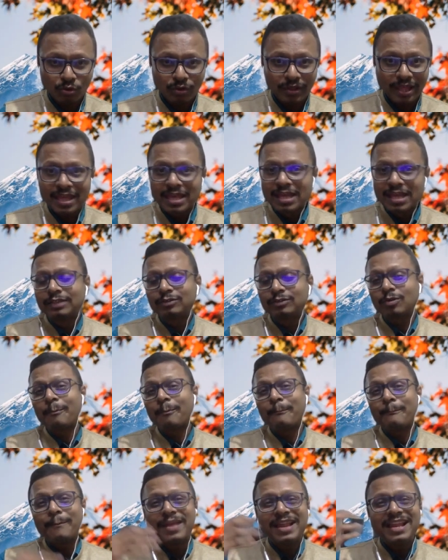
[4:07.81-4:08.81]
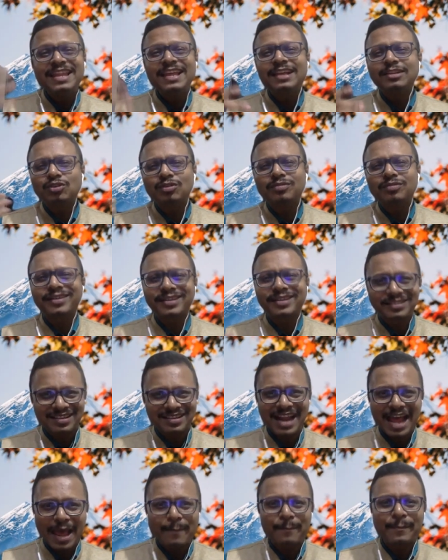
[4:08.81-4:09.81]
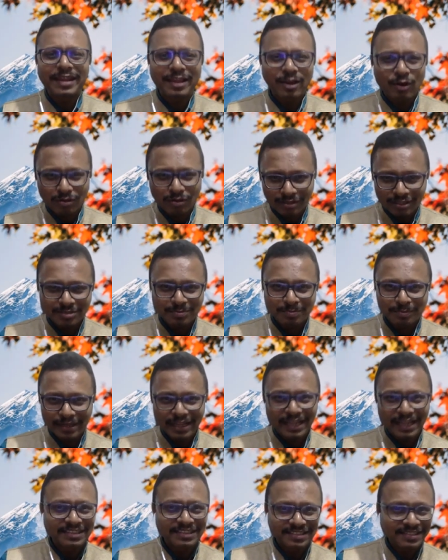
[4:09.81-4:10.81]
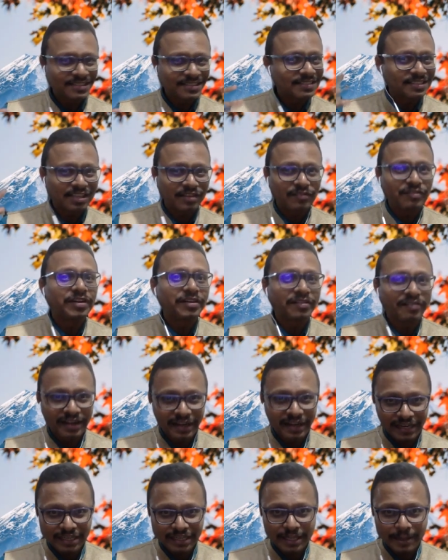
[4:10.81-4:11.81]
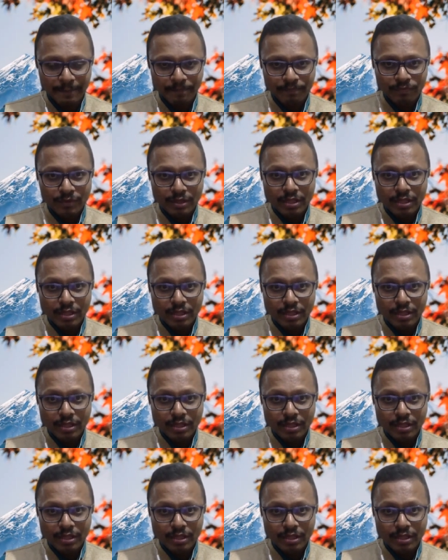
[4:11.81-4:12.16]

Okay, so millions of trades are happening on these exchanges every trading day.